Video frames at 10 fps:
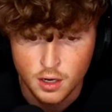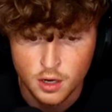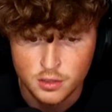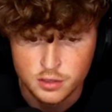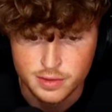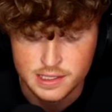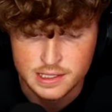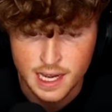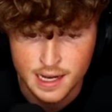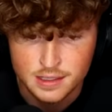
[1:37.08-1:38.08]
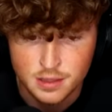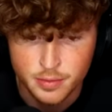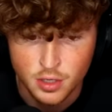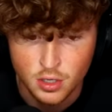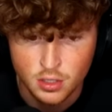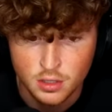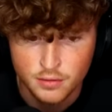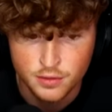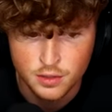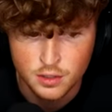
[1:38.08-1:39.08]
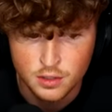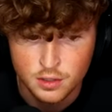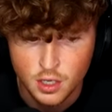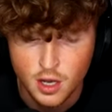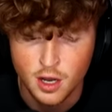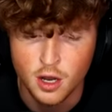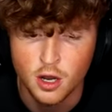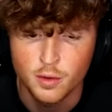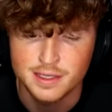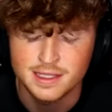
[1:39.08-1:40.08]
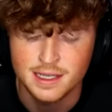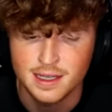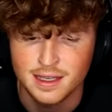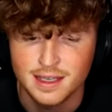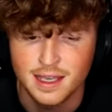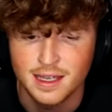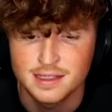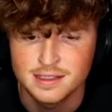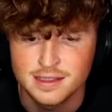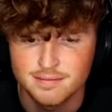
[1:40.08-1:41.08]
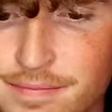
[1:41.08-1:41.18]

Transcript: Oh, so he stacks up all of the. Oh, it's like a kid's.